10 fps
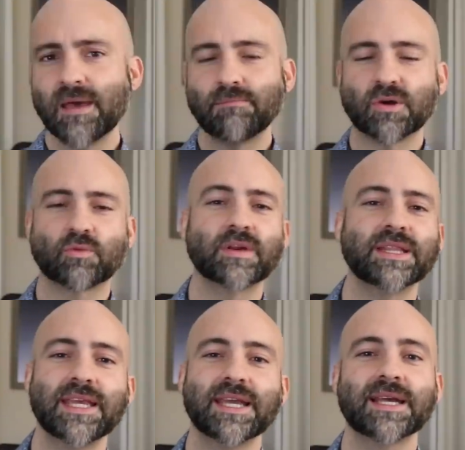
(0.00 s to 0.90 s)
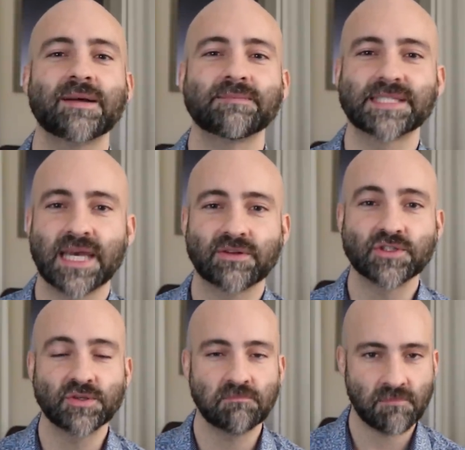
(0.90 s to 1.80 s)
but really it comes down
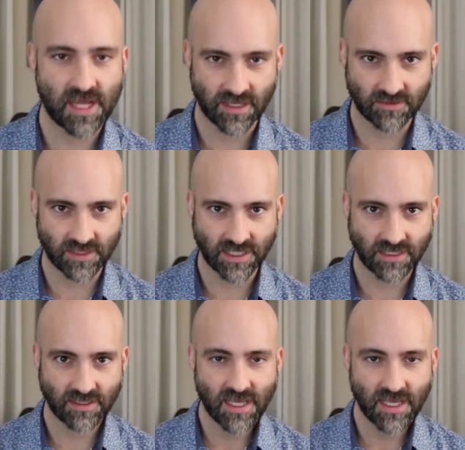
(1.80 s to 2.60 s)
to modeling.